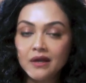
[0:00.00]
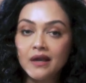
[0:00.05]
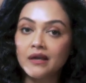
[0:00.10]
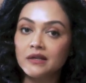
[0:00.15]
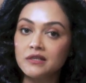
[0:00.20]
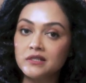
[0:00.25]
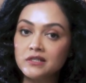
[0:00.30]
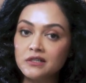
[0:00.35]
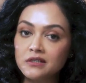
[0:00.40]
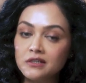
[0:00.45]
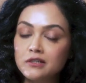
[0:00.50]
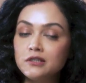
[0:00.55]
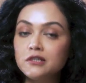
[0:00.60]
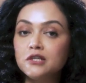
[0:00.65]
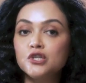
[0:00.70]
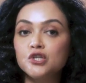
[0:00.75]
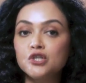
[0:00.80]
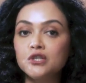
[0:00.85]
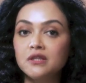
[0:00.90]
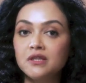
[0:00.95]
It is a
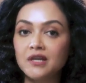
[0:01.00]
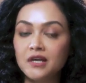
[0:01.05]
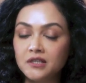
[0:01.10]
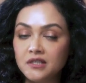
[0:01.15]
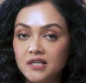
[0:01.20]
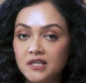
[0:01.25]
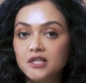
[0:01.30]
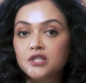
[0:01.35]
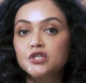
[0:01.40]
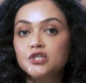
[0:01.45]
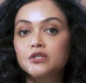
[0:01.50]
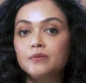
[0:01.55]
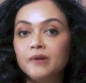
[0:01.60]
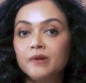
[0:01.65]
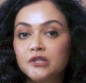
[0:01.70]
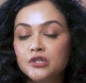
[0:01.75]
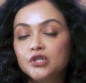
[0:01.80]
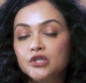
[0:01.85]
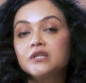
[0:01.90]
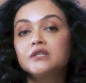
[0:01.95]
condition that needs to
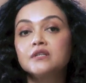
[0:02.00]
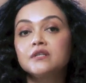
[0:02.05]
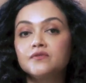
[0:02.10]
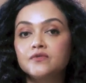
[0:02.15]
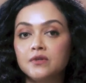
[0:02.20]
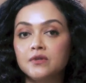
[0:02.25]
be treated